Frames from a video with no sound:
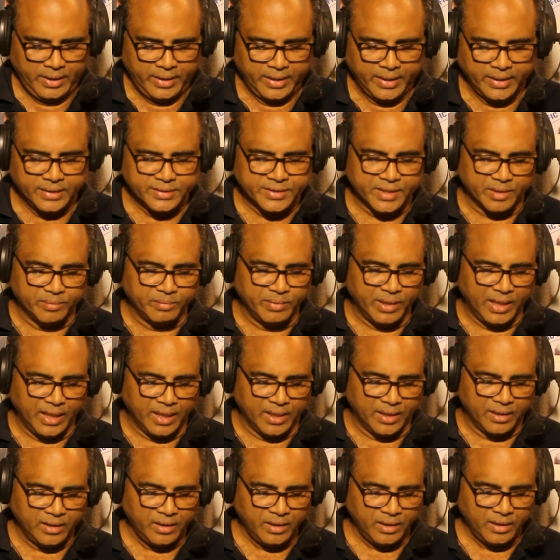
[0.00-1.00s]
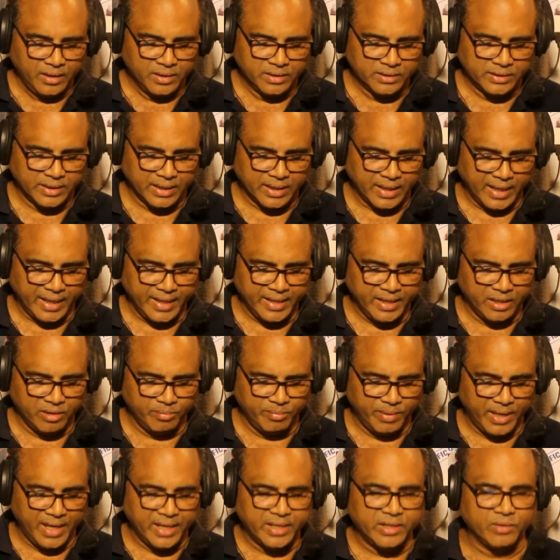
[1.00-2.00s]
in similar, the kind
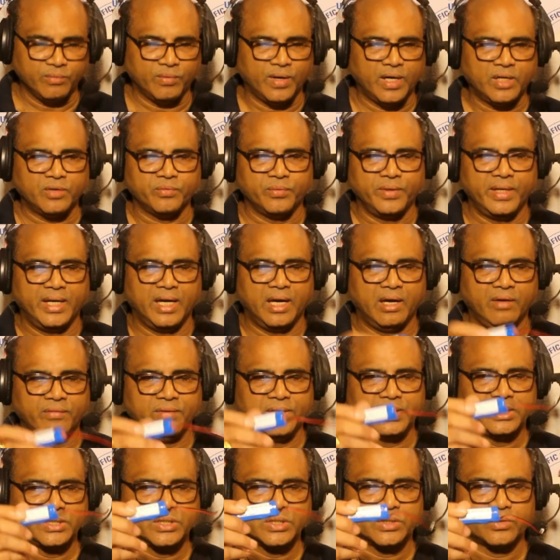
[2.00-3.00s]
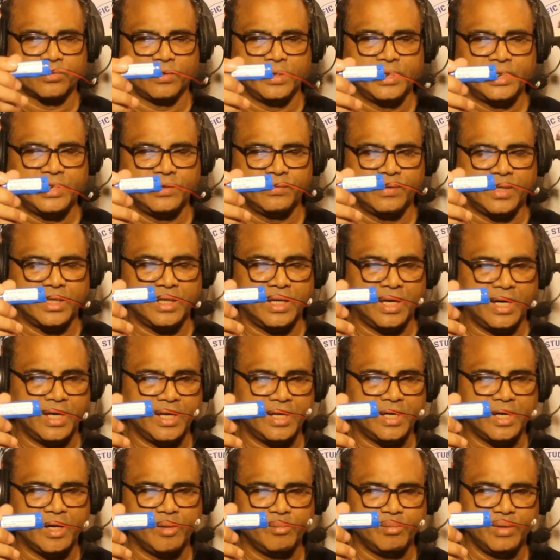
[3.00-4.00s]
of battery what we have is
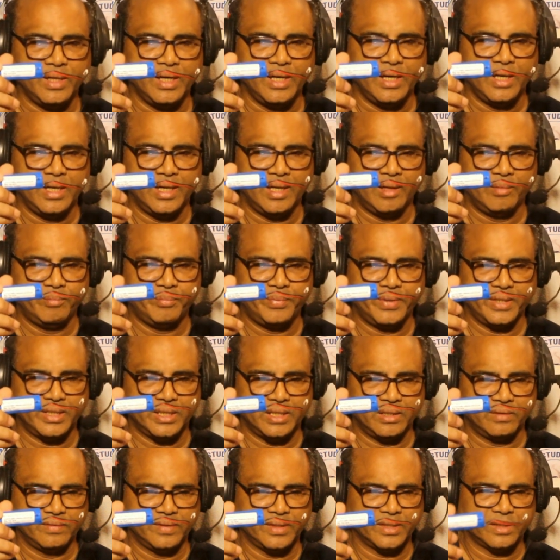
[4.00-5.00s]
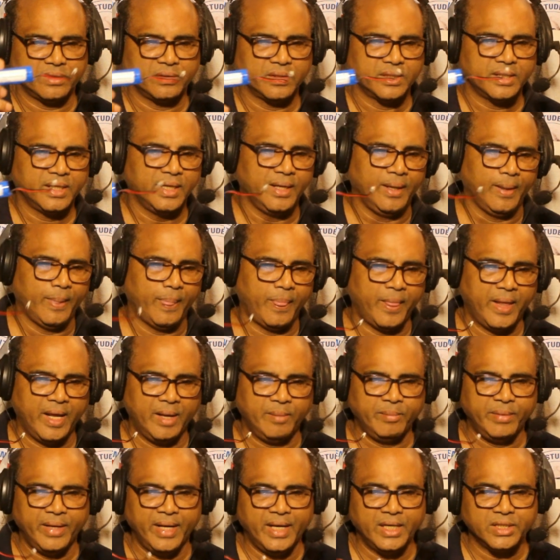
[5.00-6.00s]
2100 milliampere hour. Okay,
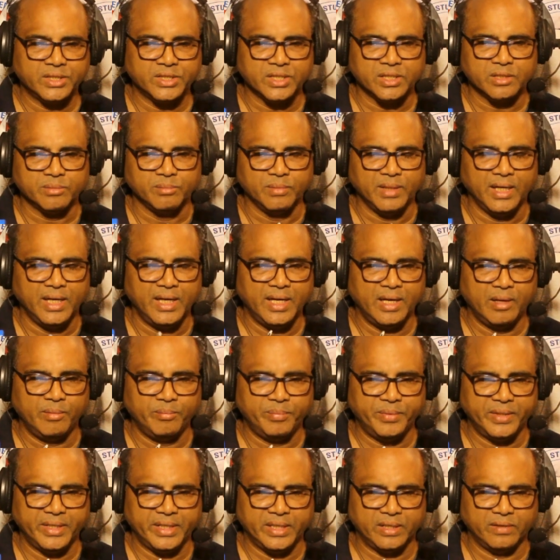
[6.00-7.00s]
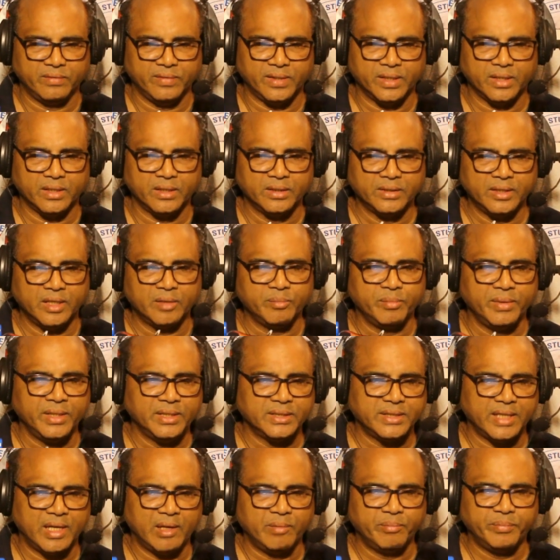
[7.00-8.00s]
mAh is milliampere hour. That
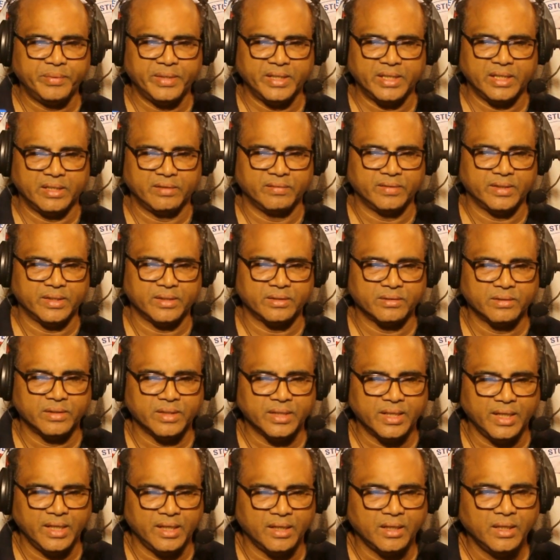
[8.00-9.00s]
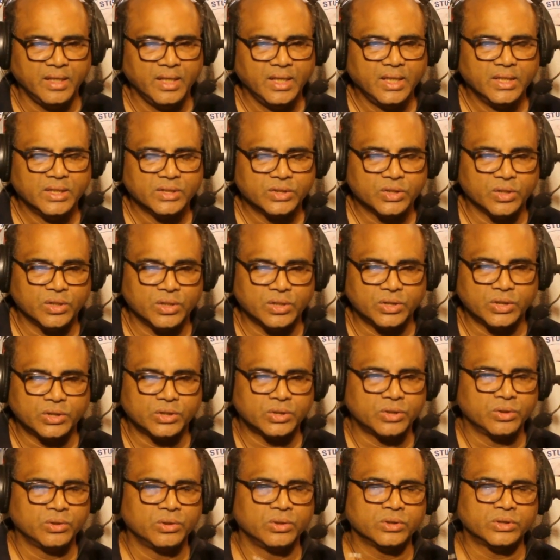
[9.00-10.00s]
means ampere hour. Okay, so
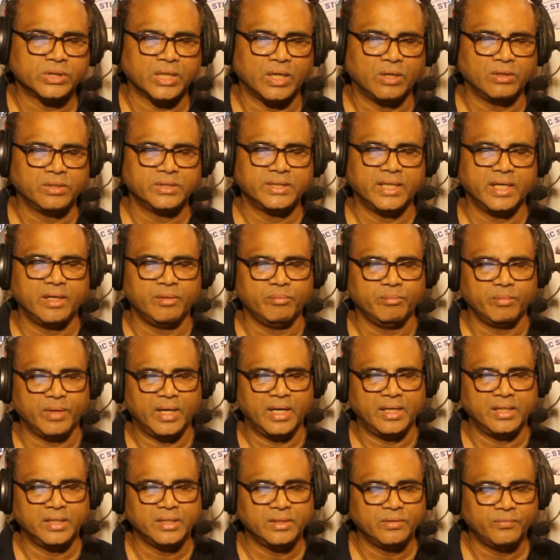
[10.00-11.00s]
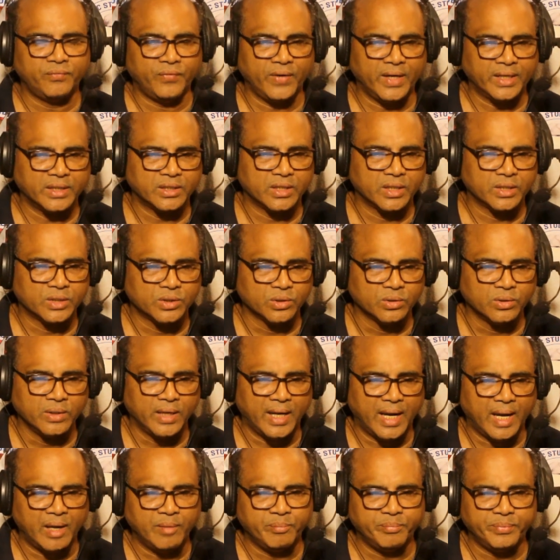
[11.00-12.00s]
2000 uh, in fact
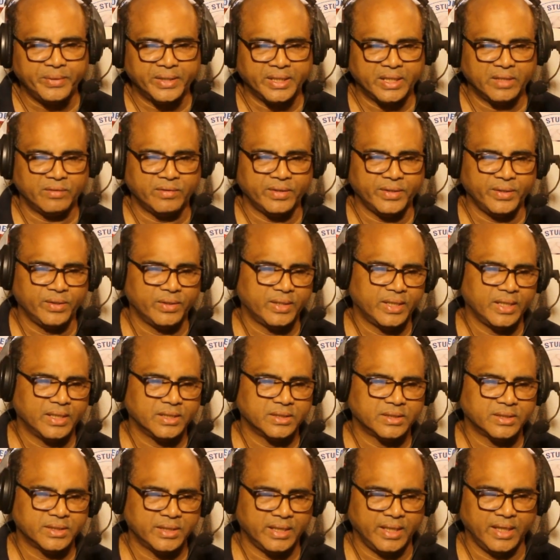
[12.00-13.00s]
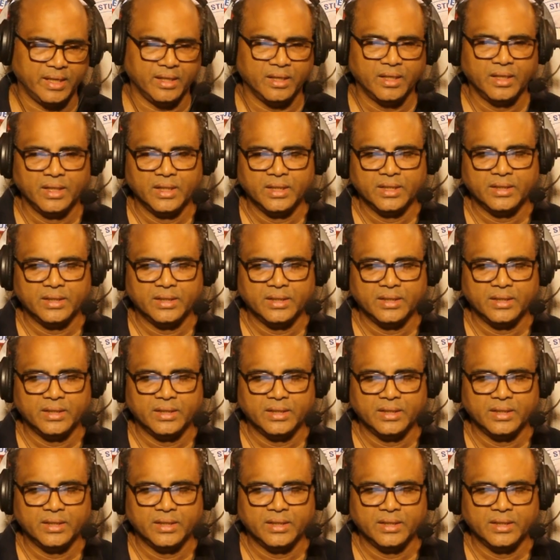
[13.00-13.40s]
2 ampere hour you can say.